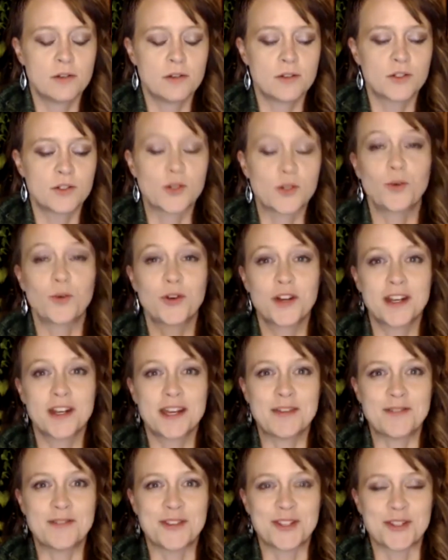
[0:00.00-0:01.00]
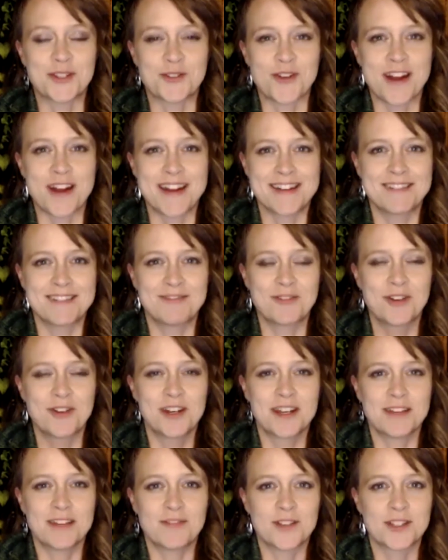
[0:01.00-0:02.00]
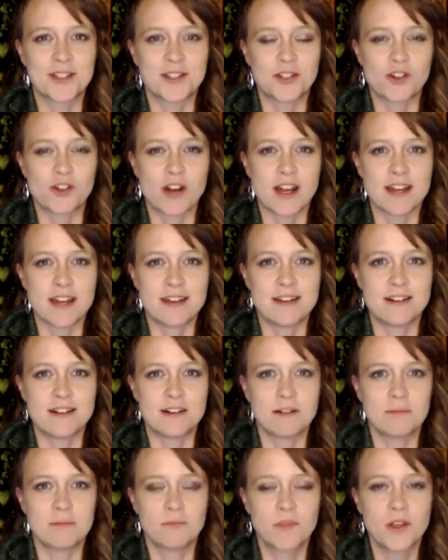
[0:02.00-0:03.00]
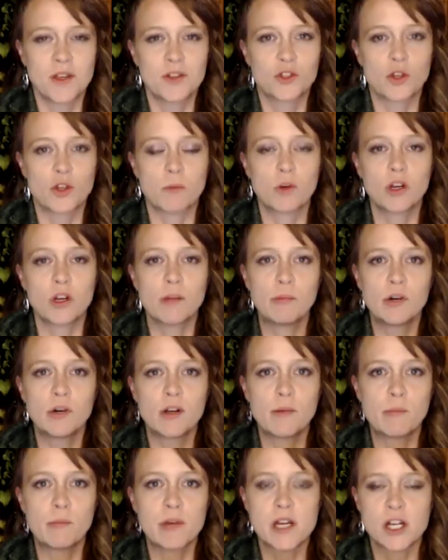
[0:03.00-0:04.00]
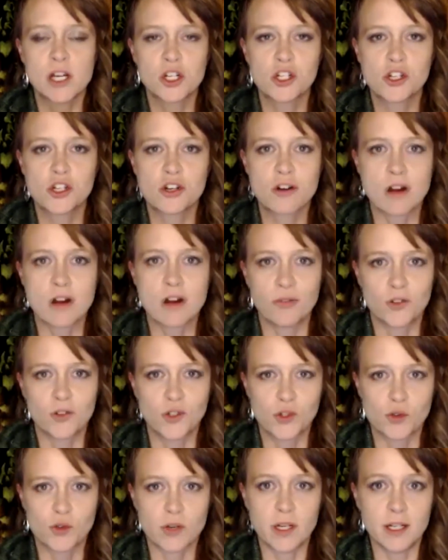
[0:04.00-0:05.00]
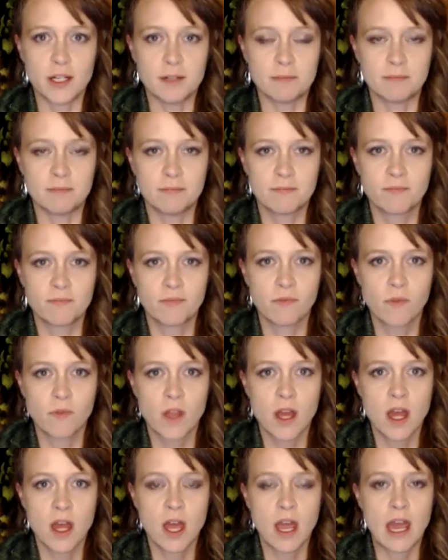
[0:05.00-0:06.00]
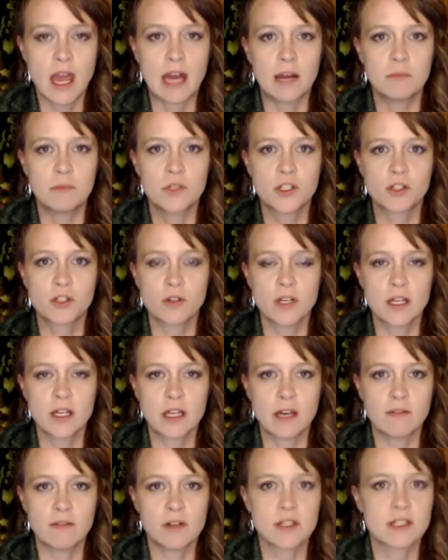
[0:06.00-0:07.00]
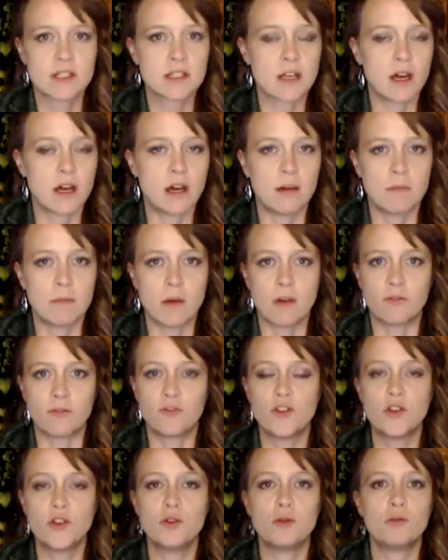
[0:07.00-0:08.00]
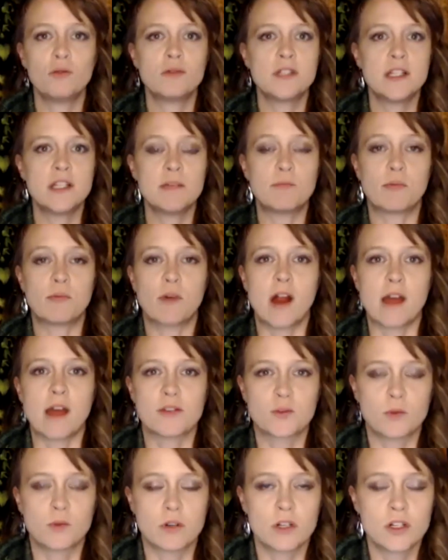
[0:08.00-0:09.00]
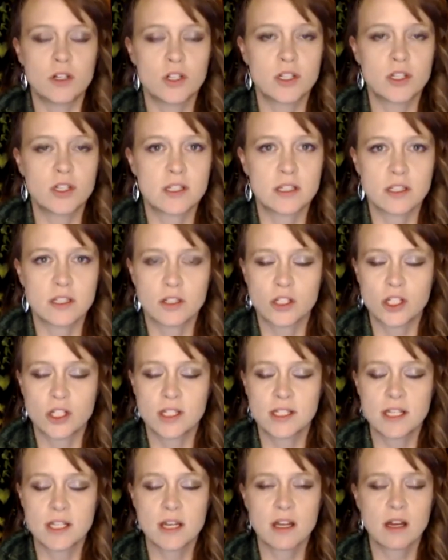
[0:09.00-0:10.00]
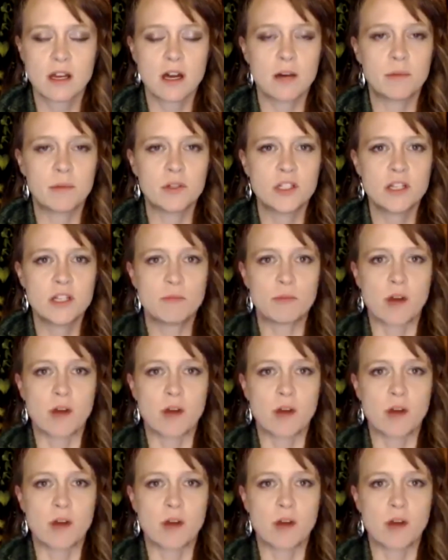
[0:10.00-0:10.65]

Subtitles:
so we're going to give this a try. We're going to give this a try here. So I'm going to put a picture on the screen and I'm just going to give us a few deep breaths. We're going to just take a couple deep